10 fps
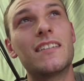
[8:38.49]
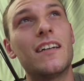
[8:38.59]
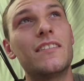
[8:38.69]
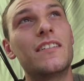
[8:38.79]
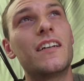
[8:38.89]

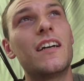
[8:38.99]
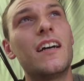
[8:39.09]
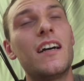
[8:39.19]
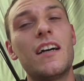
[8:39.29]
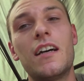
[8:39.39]
So
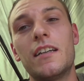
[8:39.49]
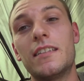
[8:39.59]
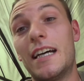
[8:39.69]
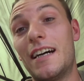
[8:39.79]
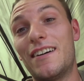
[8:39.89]

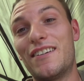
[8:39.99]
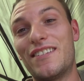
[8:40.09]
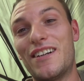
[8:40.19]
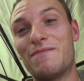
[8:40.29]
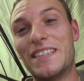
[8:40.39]
now
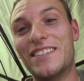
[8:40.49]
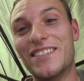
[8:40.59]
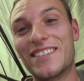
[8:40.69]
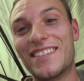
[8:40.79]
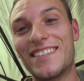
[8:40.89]
I've been
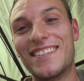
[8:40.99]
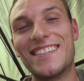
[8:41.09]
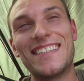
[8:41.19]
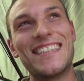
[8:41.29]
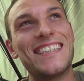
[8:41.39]
hooked.
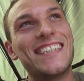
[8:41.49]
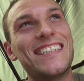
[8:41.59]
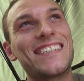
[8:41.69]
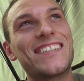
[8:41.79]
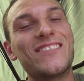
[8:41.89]

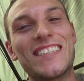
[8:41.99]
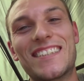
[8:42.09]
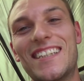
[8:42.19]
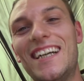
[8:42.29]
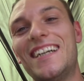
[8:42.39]
He's got me
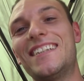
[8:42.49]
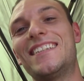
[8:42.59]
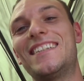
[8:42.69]
onto that.